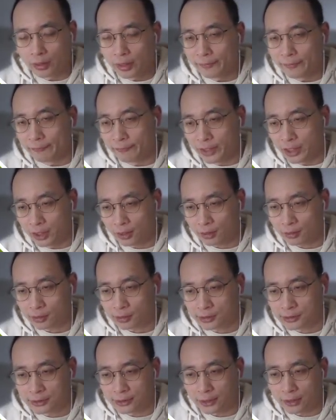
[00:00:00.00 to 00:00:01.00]
They
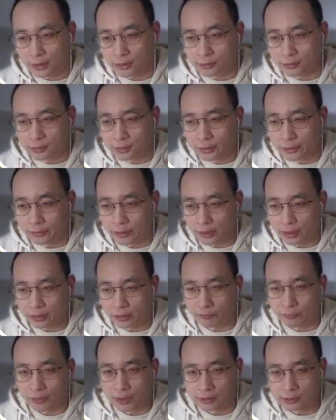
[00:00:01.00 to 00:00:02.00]
understand that
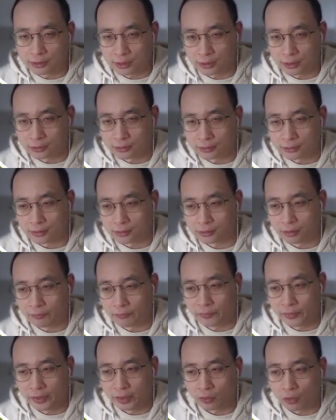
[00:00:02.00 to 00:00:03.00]
one size doesn't
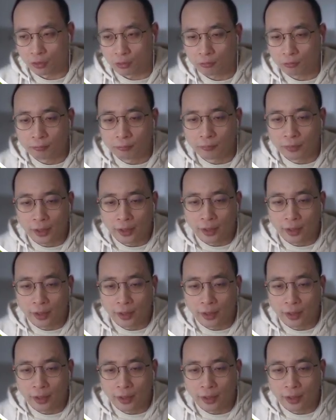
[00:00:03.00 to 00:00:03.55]
fit all,